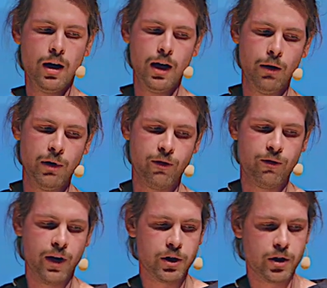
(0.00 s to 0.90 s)
Uh, we have a
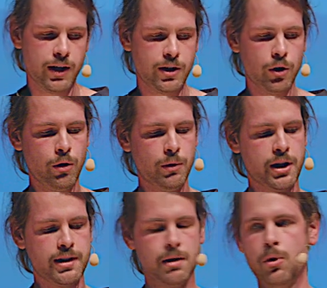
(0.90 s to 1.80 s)
function get token, which
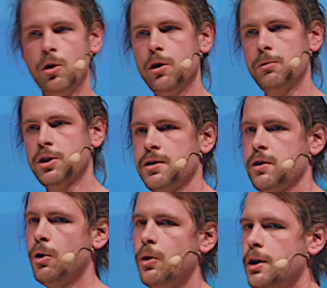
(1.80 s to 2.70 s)
gets the board, which gets
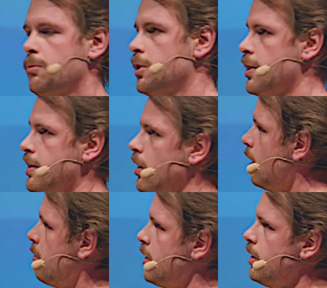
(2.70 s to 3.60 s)
the row ID, which gets the
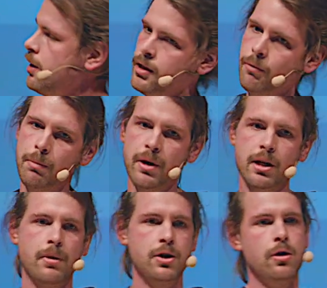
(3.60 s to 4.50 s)
column ID, and then we
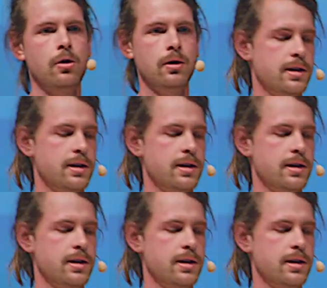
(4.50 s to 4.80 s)
pattern match on all